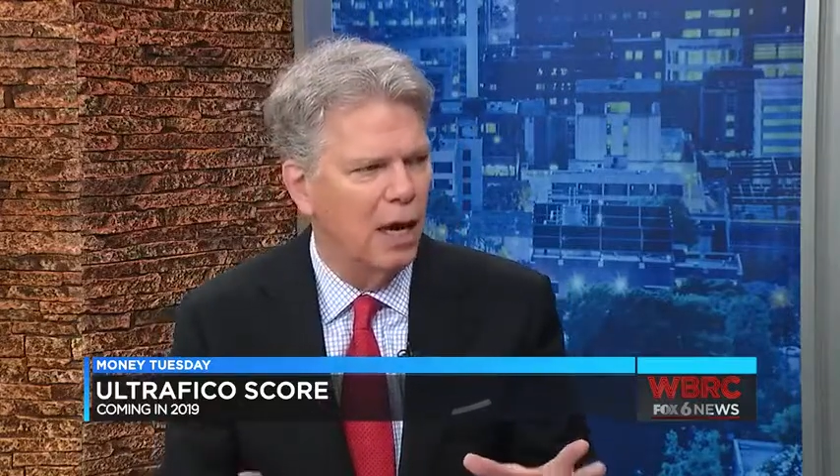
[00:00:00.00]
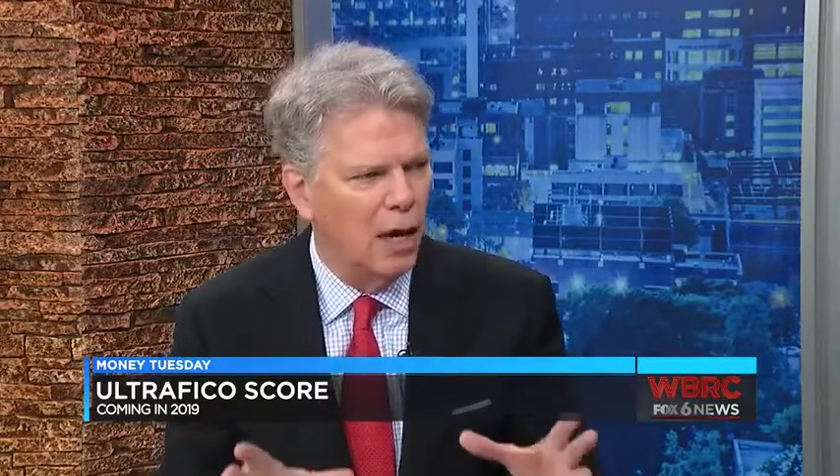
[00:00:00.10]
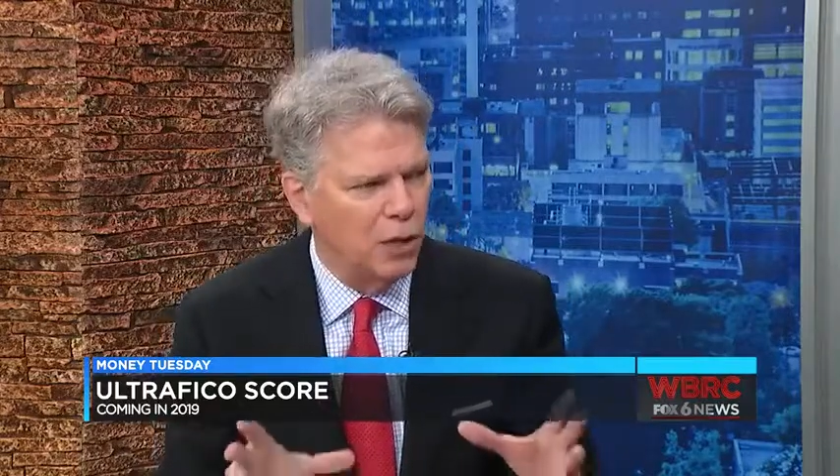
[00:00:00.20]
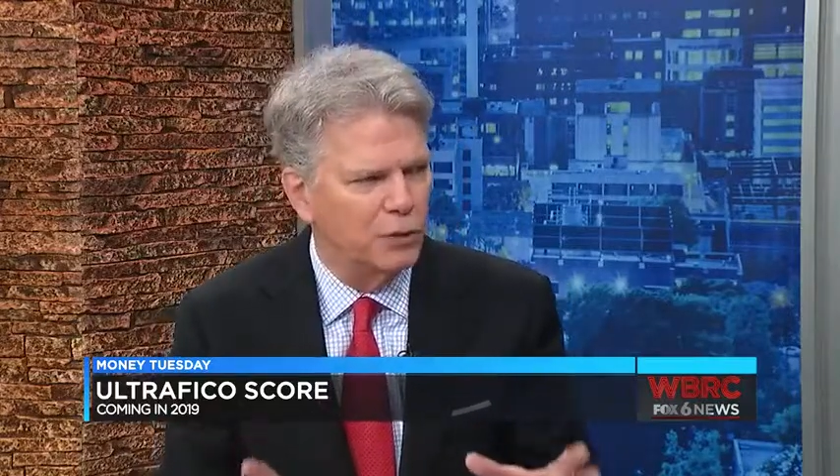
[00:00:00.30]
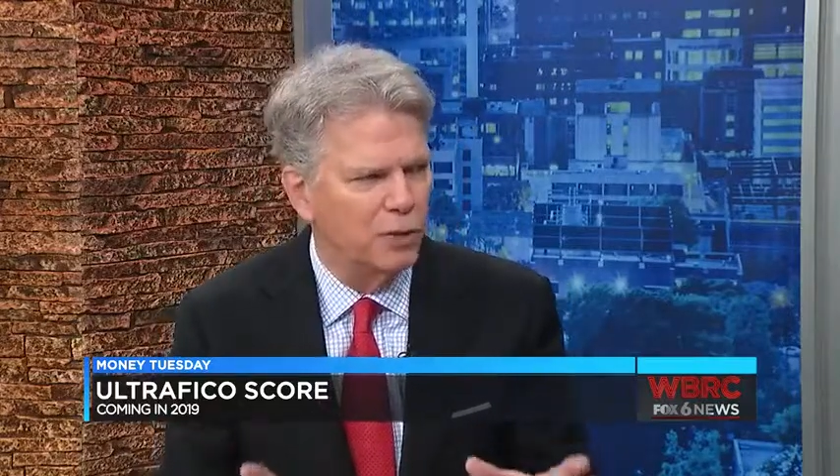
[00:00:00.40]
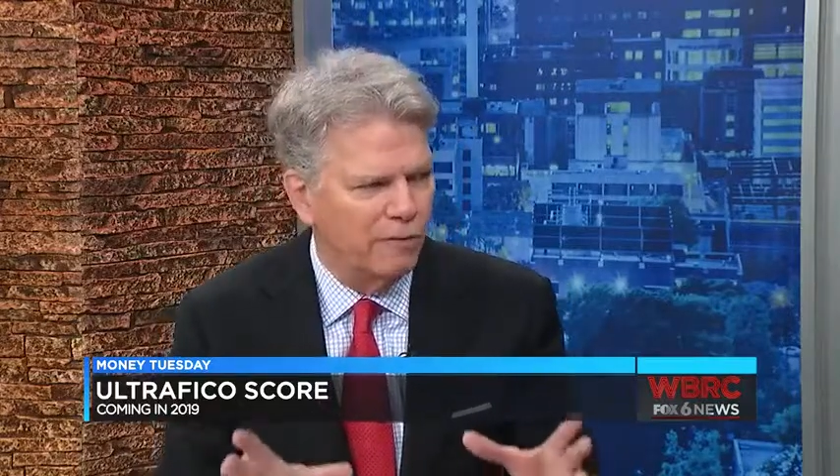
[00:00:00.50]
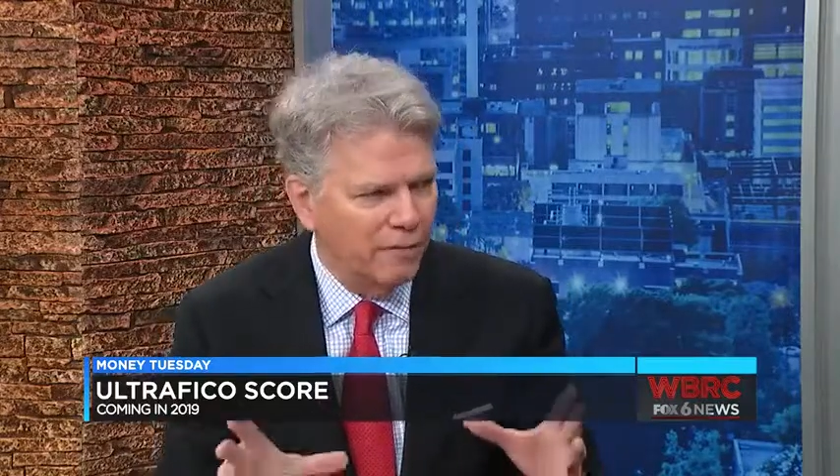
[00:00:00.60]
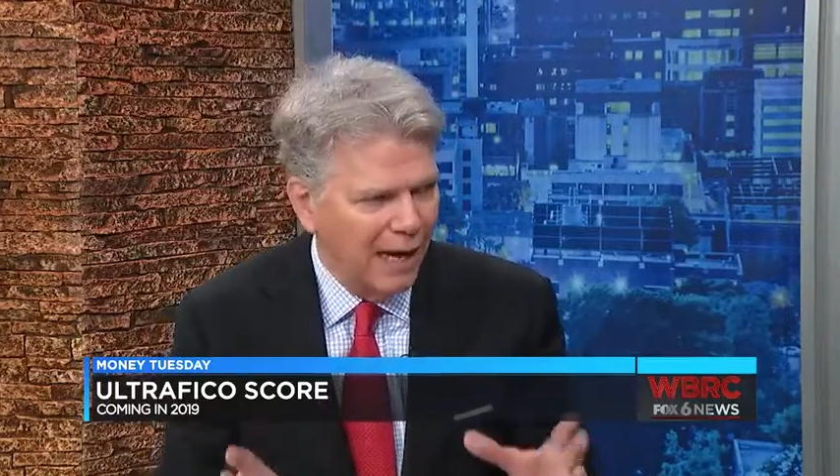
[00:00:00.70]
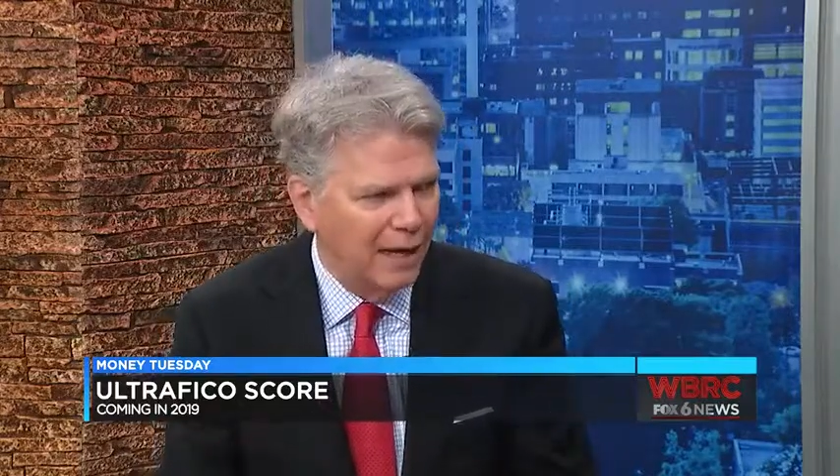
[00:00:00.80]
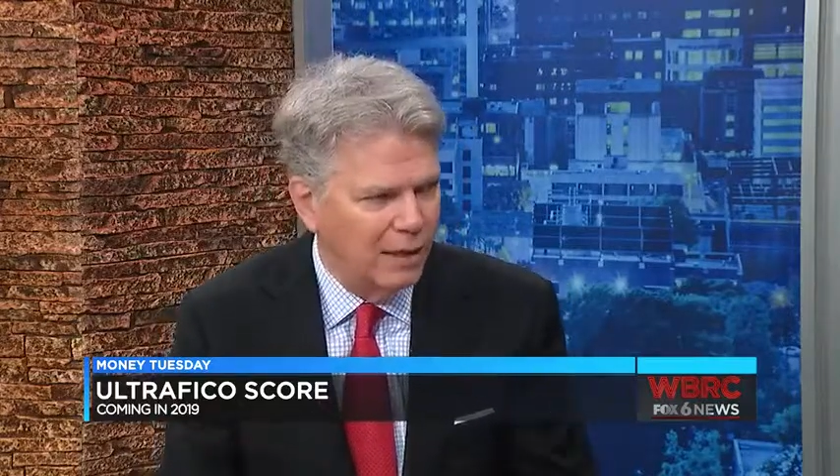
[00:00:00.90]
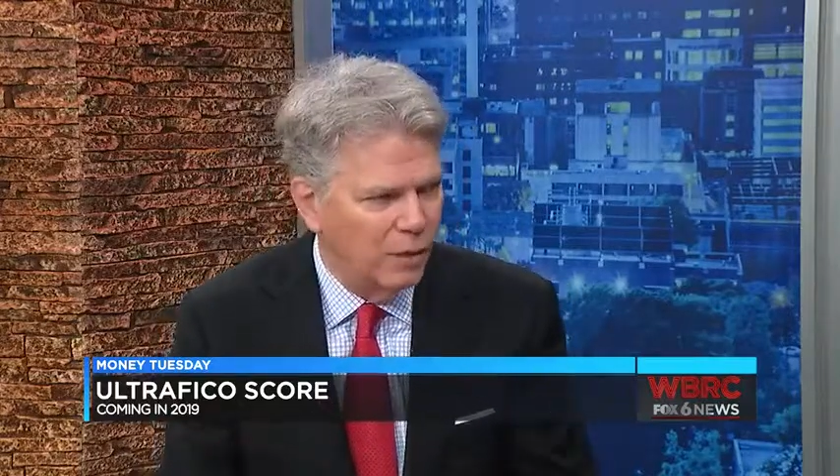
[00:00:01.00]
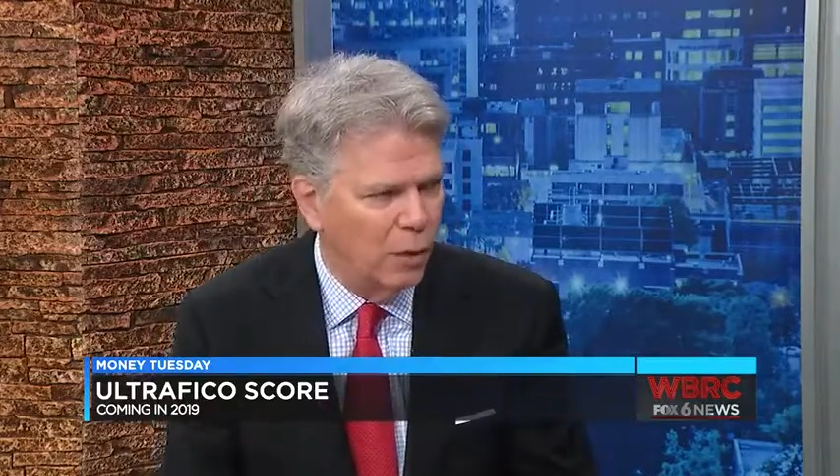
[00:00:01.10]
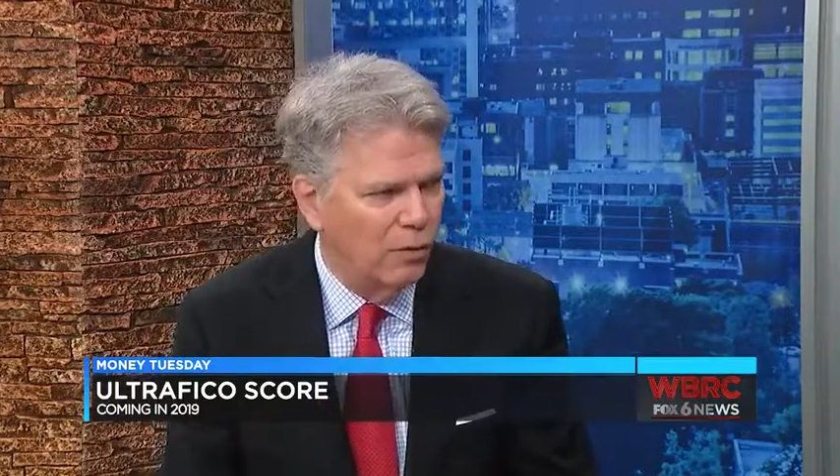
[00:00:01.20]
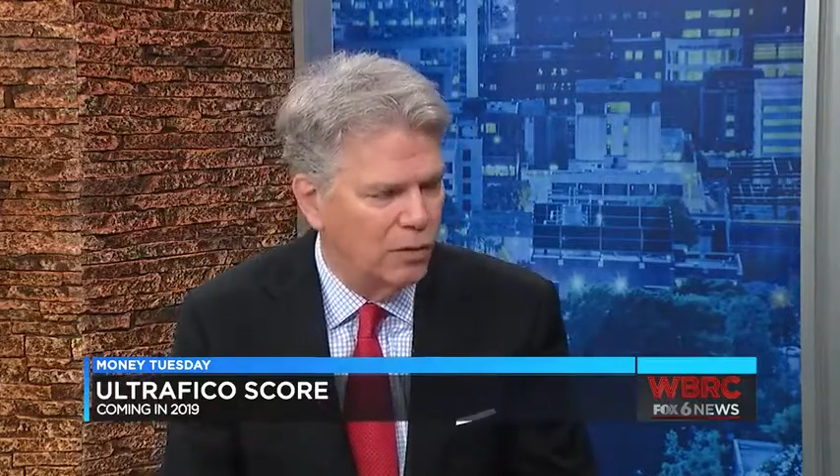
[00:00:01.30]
ultra FICO